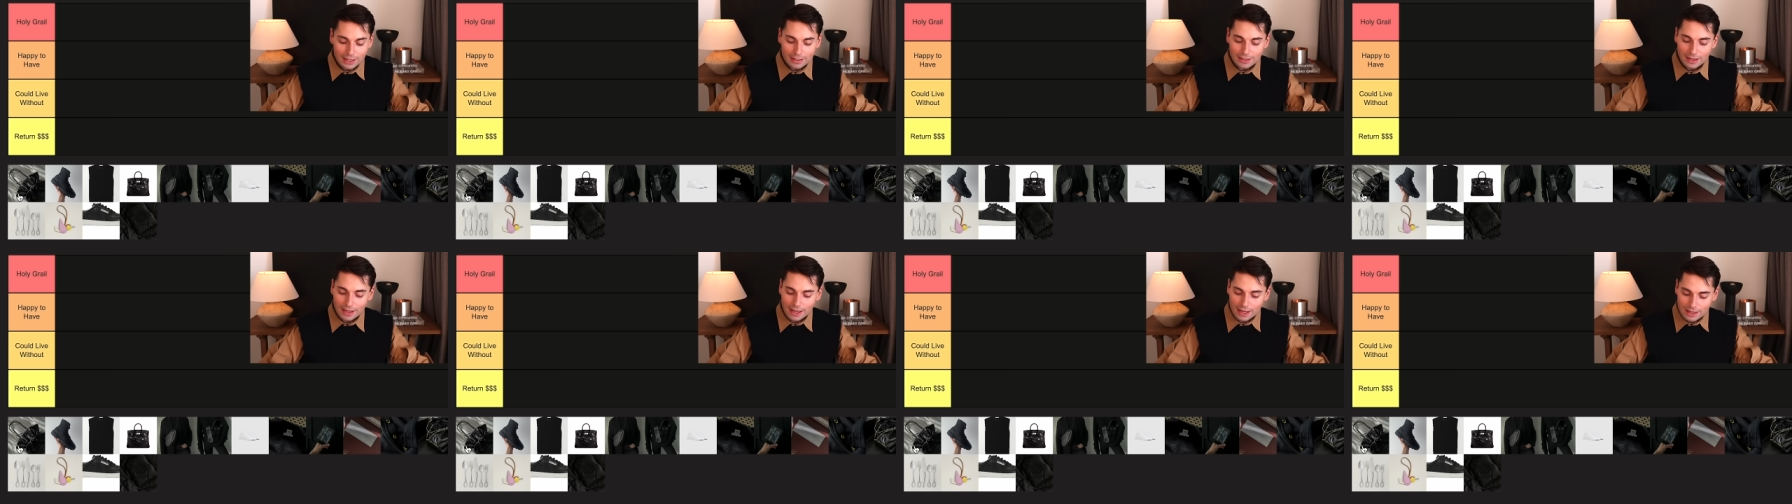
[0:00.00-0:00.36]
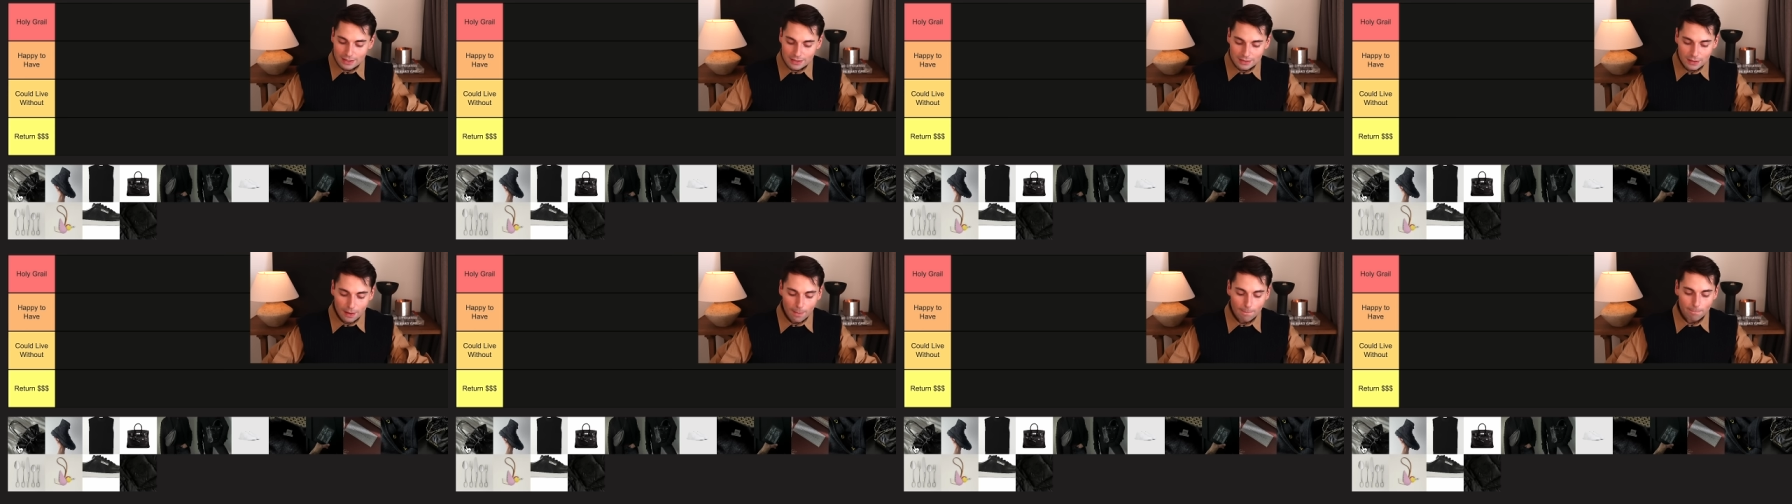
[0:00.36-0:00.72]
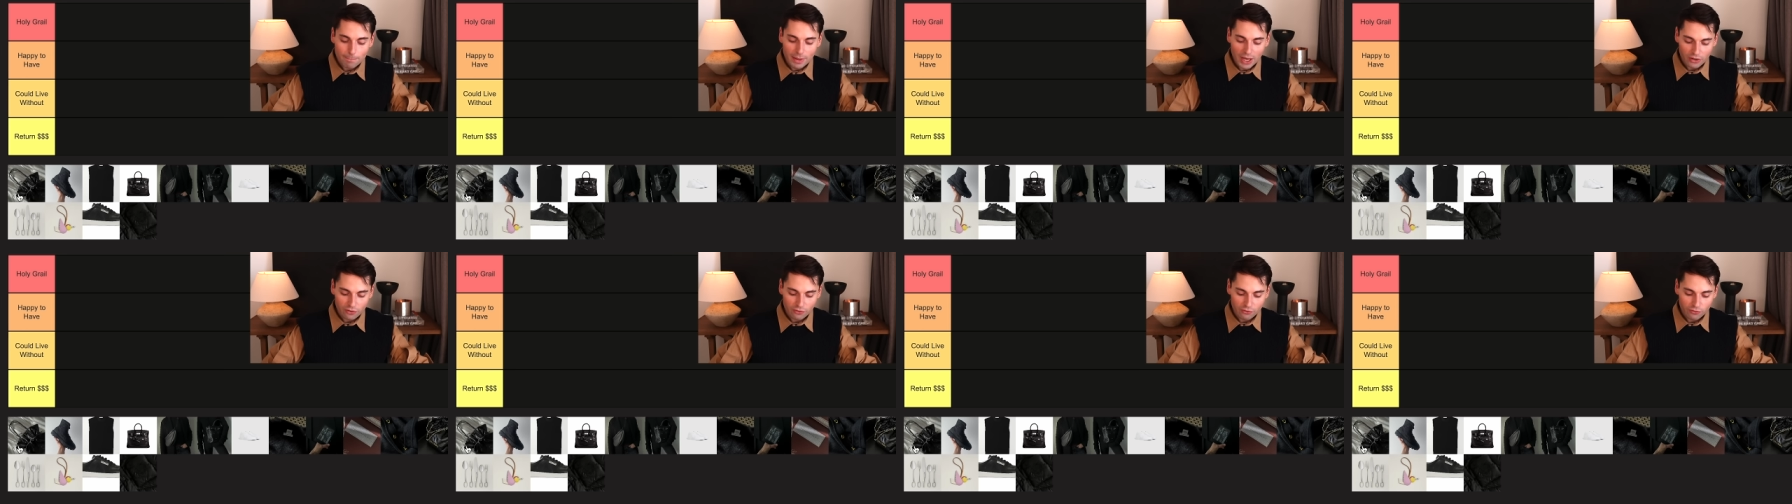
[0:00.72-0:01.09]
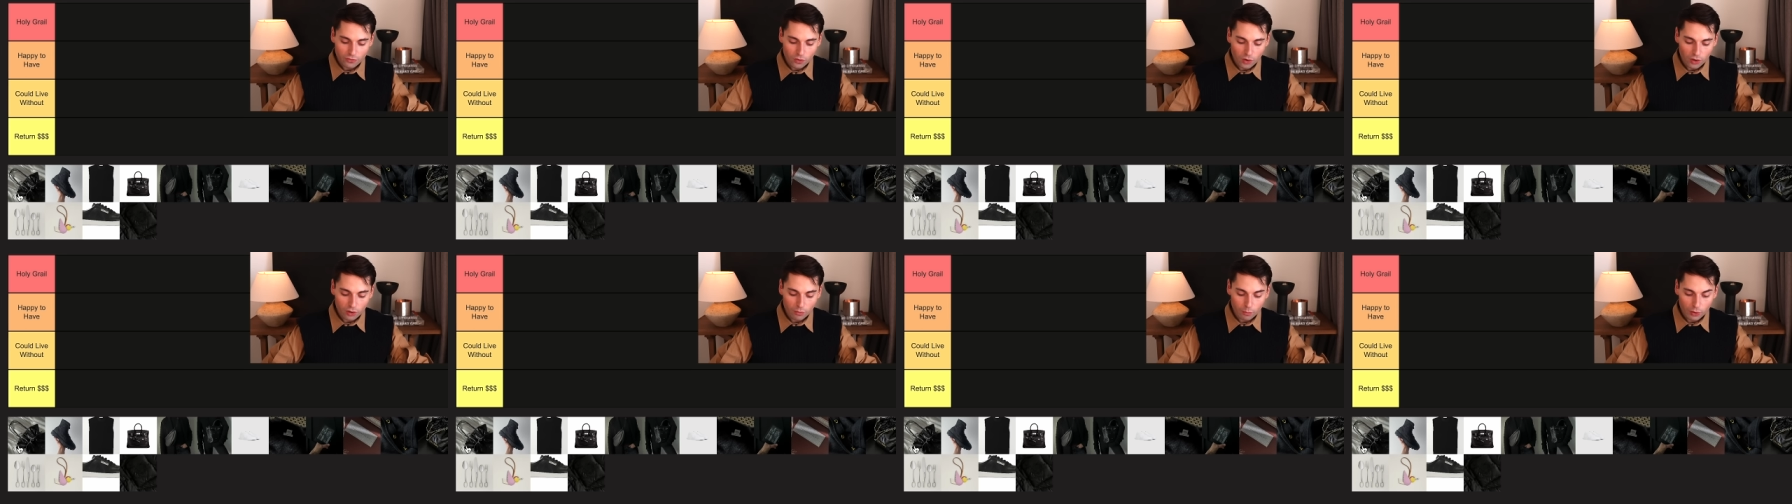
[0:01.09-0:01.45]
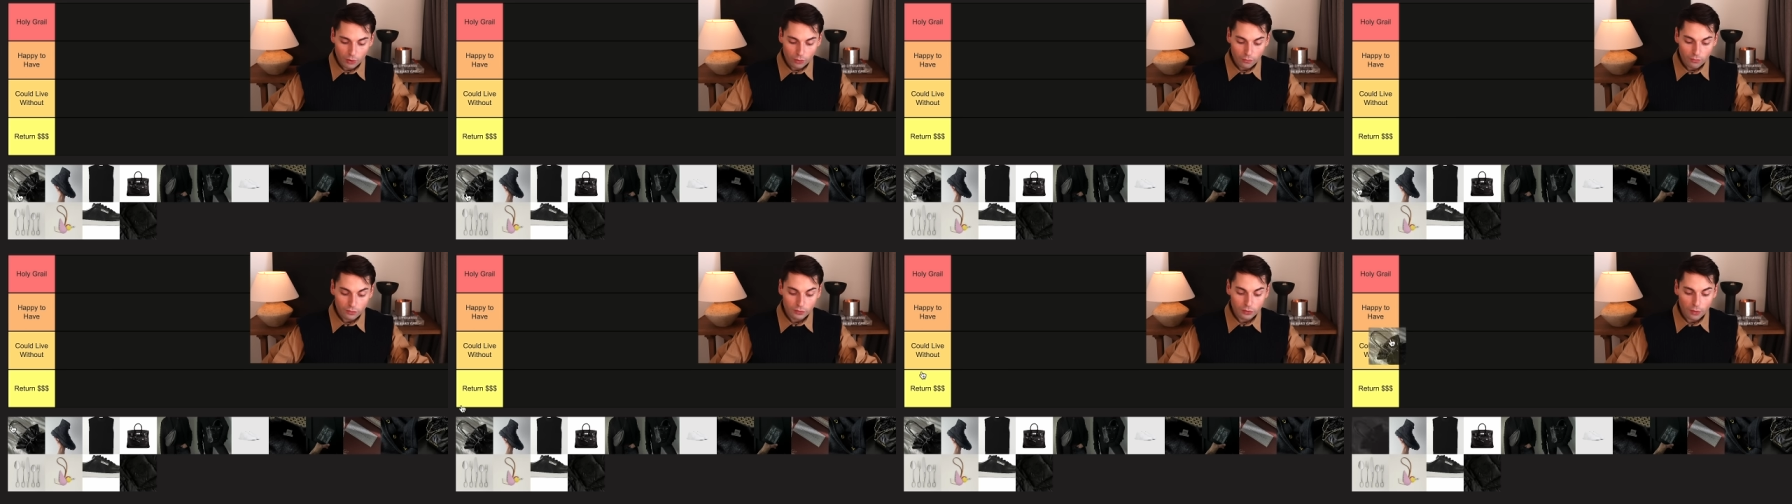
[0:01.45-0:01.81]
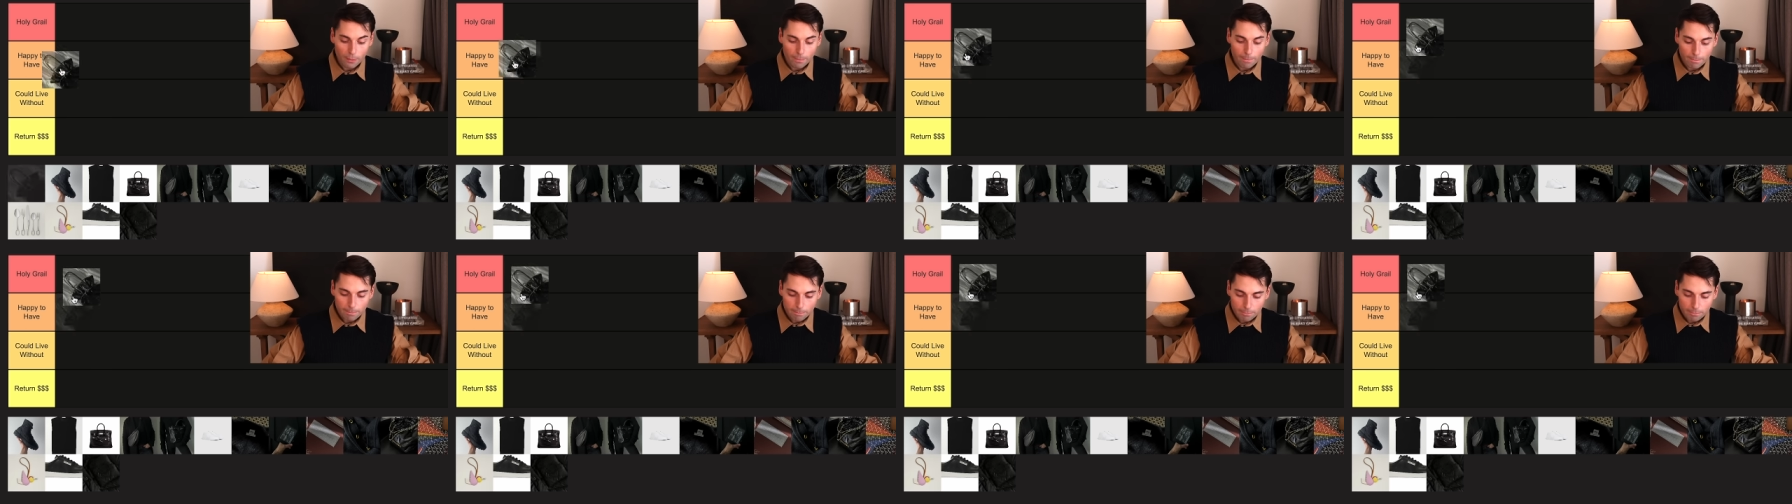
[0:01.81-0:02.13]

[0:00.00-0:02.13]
It is by far one of the